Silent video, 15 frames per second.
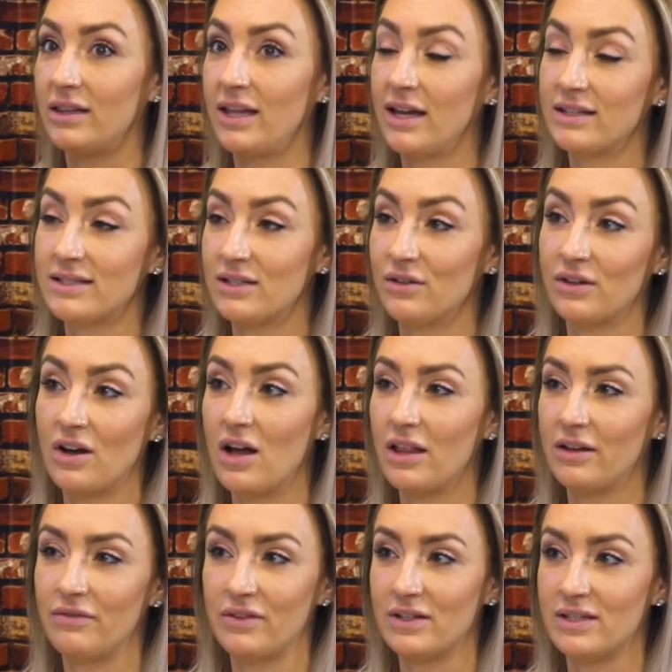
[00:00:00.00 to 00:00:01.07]
They still call
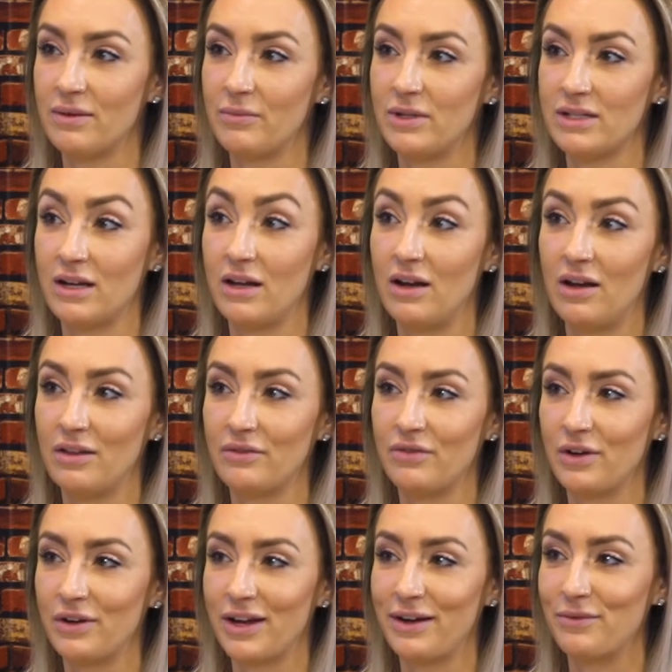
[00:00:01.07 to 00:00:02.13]
it for some reason on all the
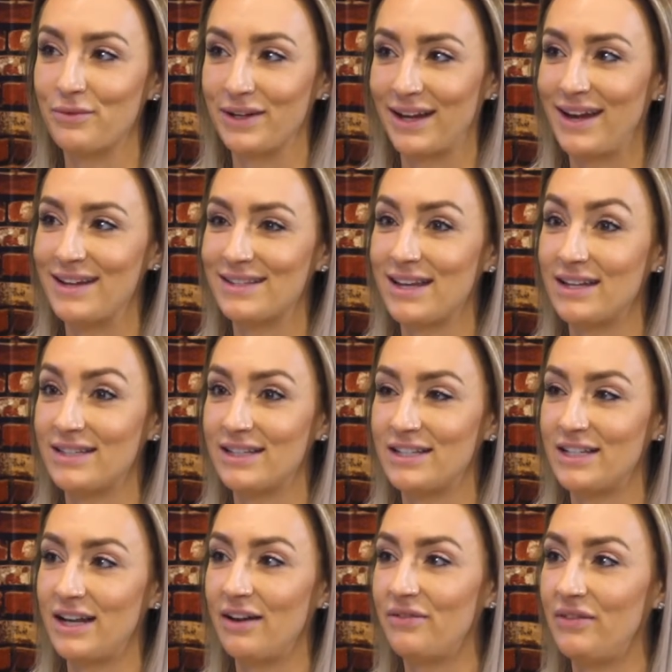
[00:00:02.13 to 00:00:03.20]
401k sites a
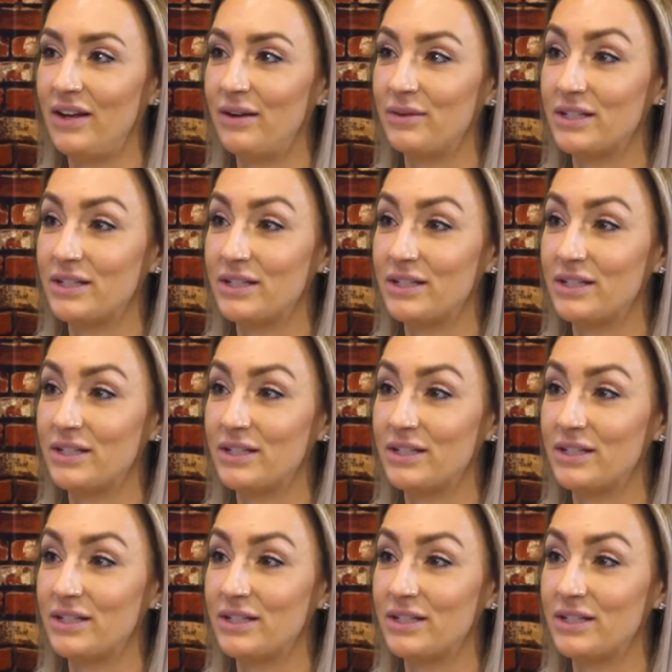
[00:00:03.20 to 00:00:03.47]
GFE,